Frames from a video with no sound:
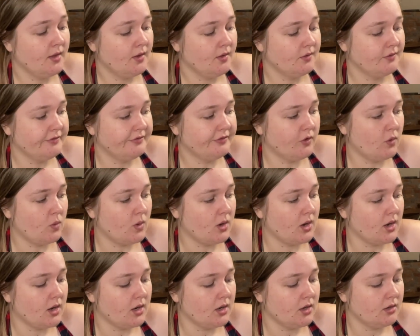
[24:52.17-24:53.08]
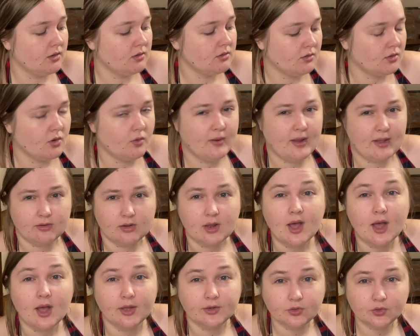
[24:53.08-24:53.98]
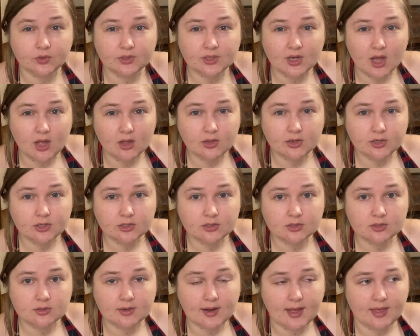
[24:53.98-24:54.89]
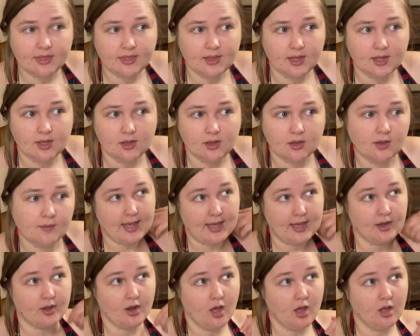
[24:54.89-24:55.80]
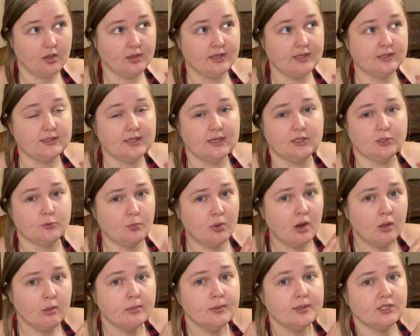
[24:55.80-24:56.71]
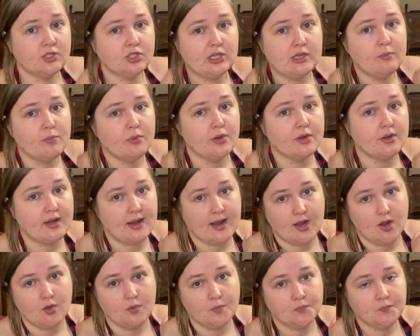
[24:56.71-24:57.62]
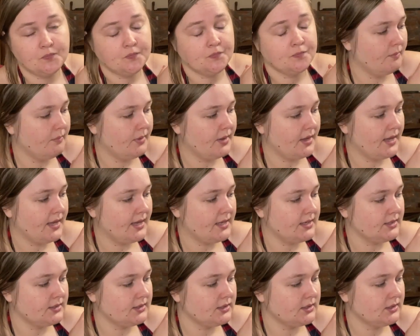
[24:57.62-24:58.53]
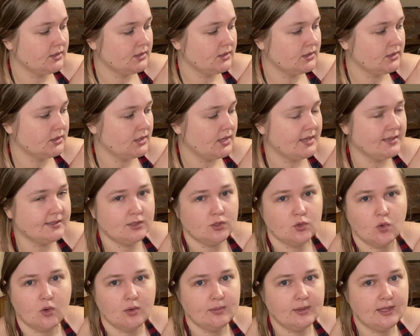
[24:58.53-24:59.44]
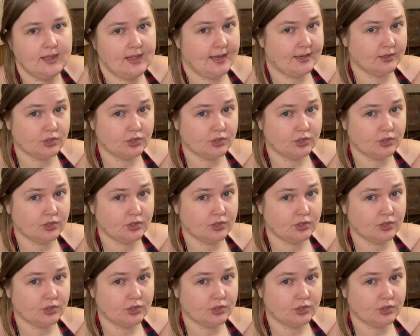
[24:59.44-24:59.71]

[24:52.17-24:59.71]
for around $100, I think, at Ollie's, and it's probably cheaper now, but it's normally like